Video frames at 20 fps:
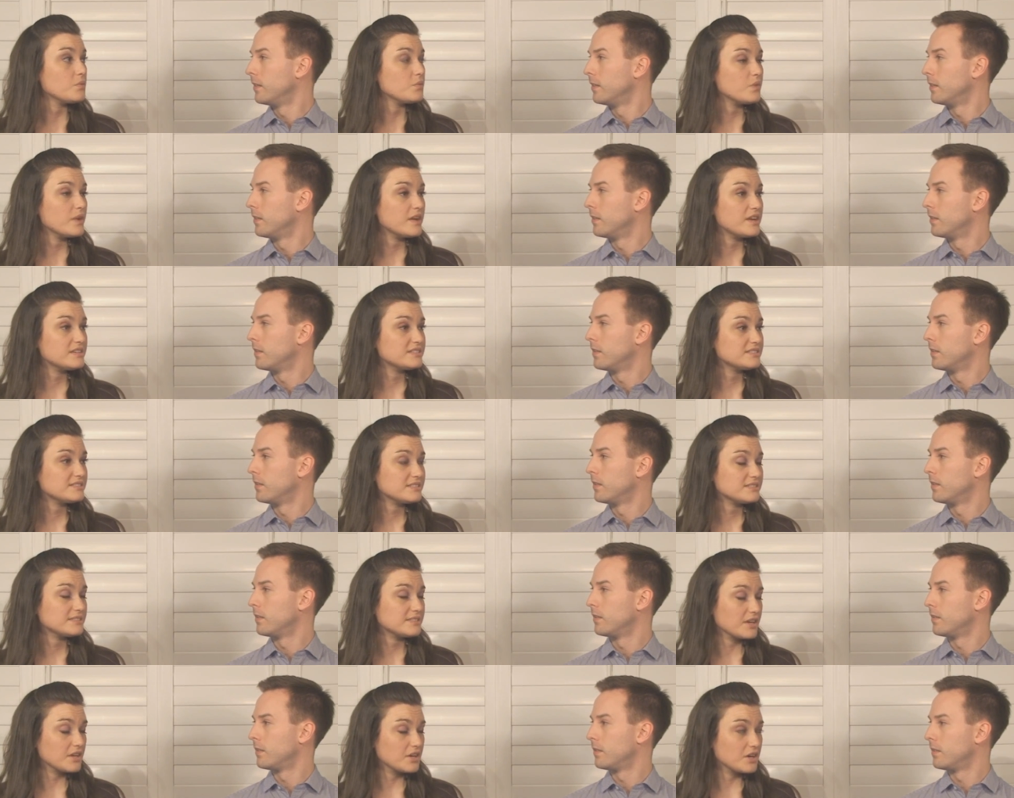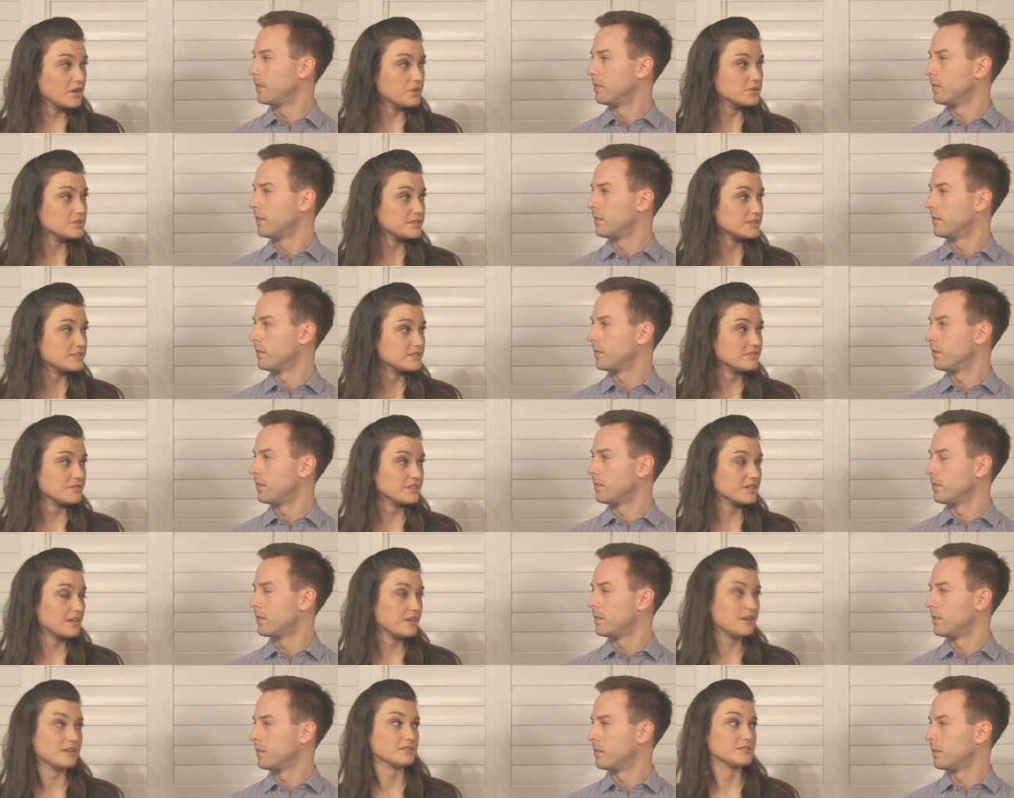Speaker 1: And what is the psychosis of the
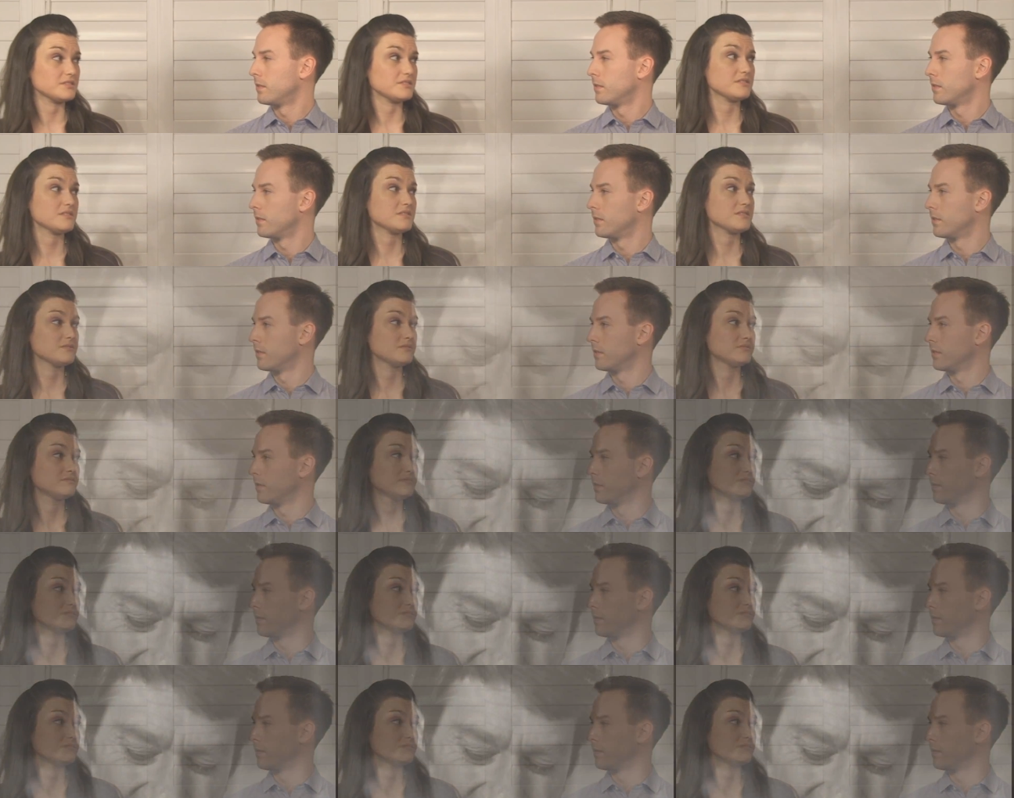characters?